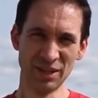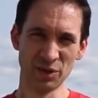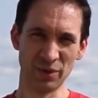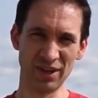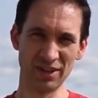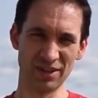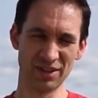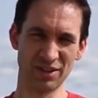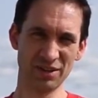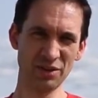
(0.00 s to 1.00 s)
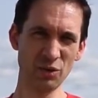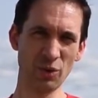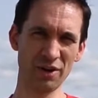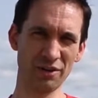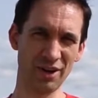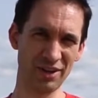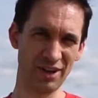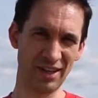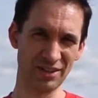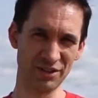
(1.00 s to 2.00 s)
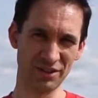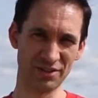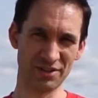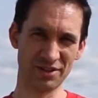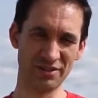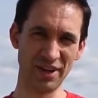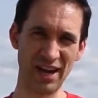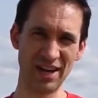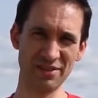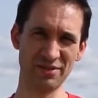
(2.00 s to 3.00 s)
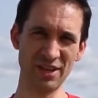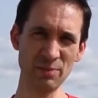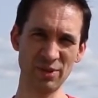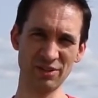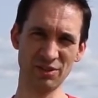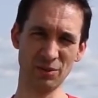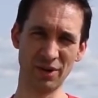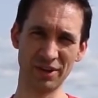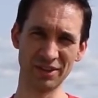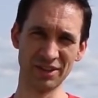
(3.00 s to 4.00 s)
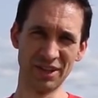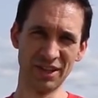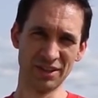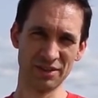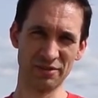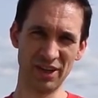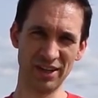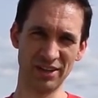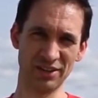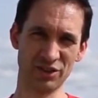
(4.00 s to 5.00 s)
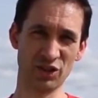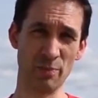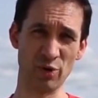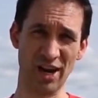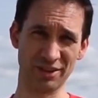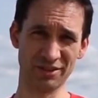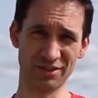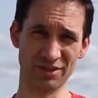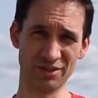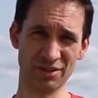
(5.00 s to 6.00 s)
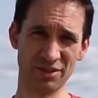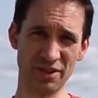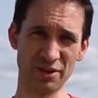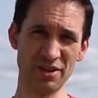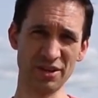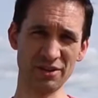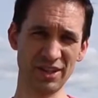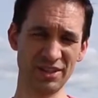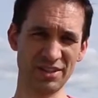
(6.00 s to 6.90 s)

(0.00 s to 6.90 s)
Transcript: Well, underwater archaeologists dive deep into the water to find shipwrecks. There are nearly